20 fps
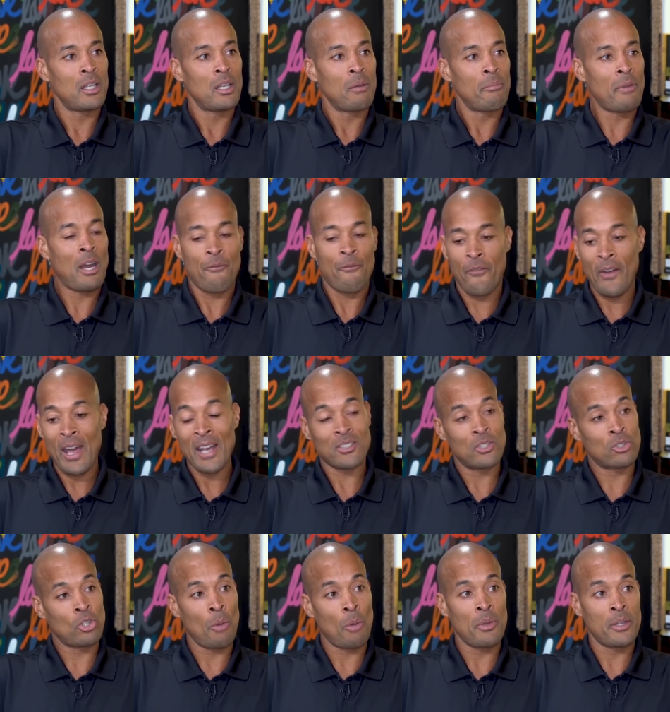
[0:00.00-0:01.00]
Yeah. Matter of
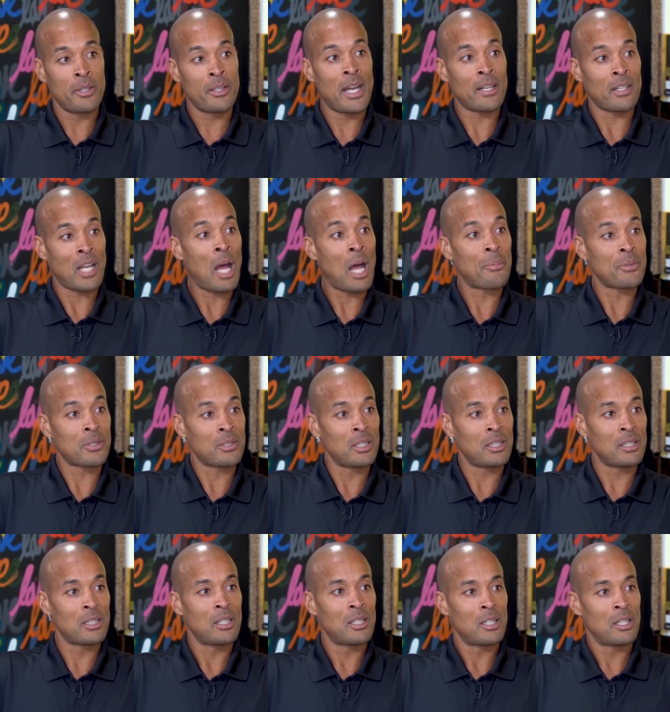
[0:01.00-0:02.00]
fact, she told me the exact
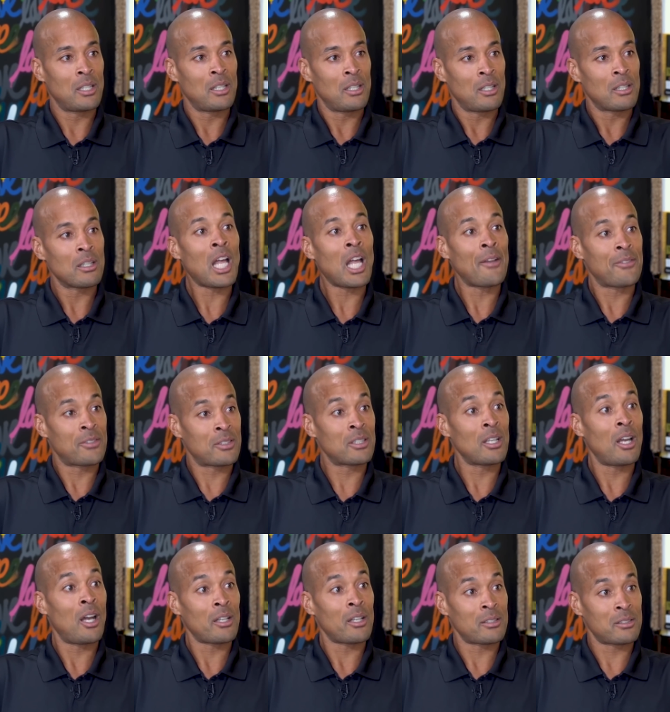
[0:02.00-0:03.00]
opposite life
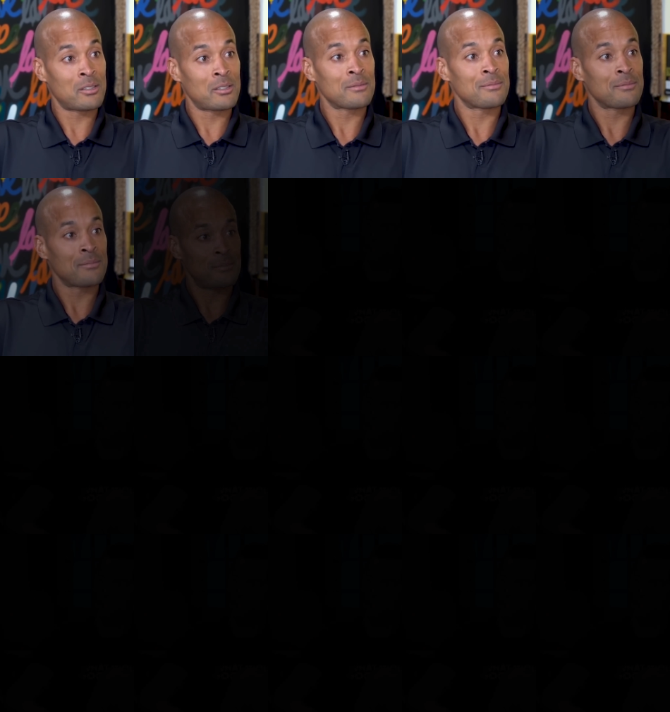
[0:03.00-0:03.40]
sucks.